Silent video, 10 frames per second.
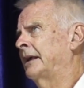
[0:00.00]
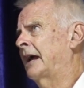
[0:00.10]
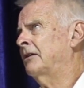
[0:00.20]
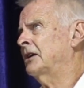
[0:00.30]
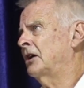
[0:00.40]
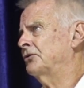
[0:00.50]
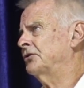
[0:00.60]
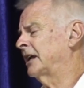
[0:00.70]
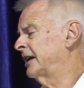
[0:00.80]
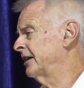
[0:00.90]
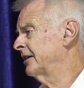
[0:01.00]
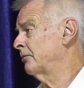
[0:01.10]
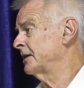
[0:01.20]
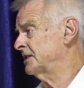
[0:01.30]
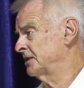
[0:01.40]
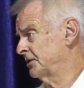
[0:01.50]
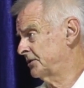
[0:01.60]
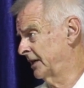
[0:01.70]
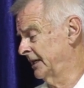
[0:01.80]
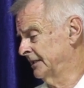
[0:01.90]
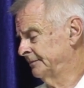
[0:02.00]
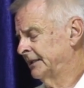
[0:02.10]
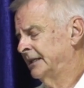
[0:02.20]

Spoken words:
agricultural area of Western Australia.